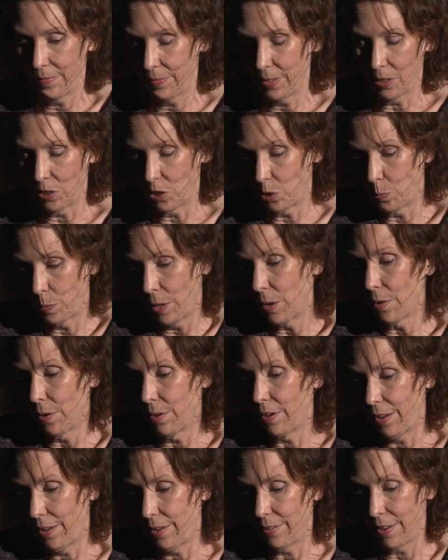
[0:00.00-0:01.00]
the
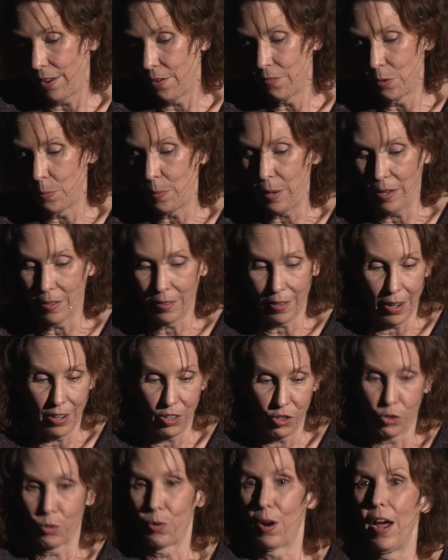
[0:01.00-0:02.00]
Spirit had given me, is I
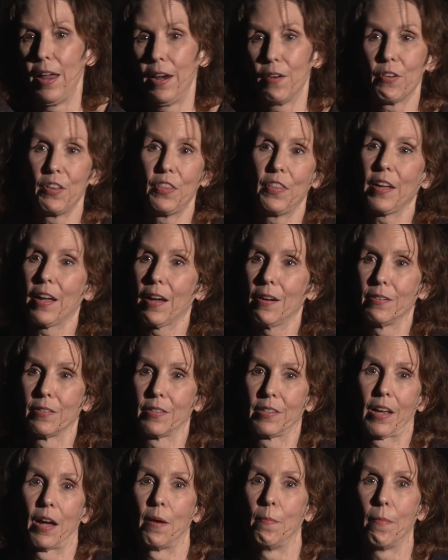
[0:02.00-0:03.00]
tried everything
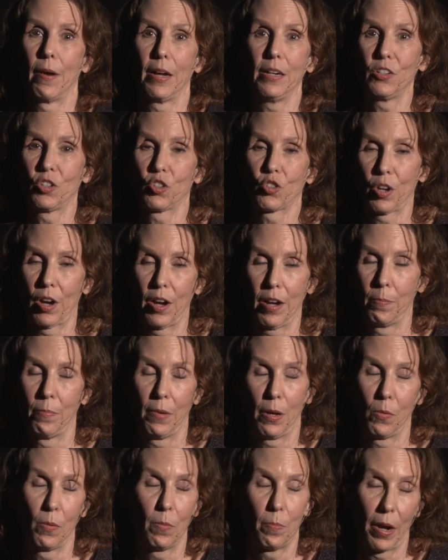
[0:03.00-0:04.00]
else. I might
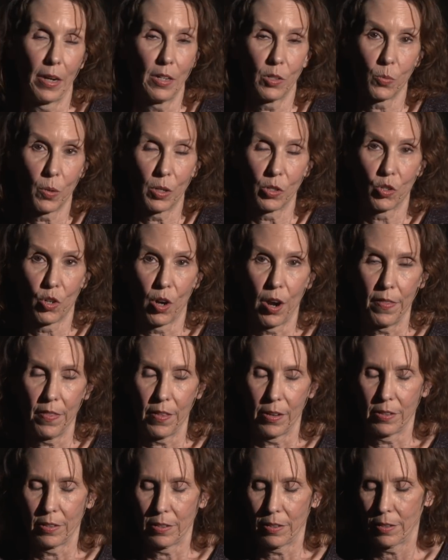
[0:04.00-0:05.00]
as well try
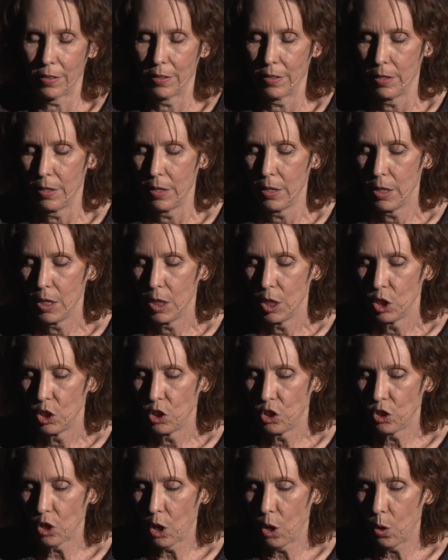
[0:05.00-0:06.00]
this.
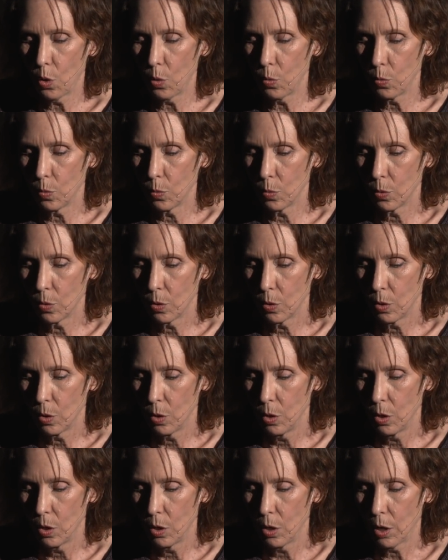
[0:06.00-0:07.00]
So
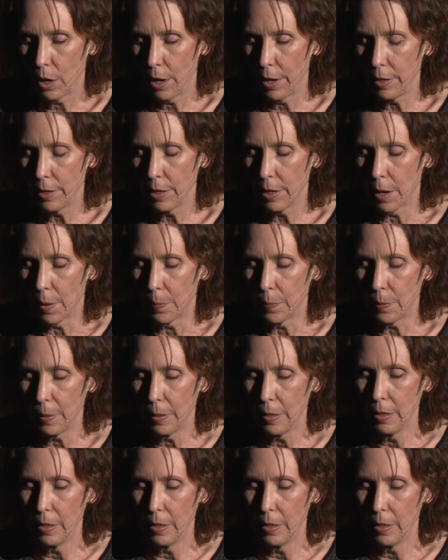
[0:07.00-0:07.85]
I ended up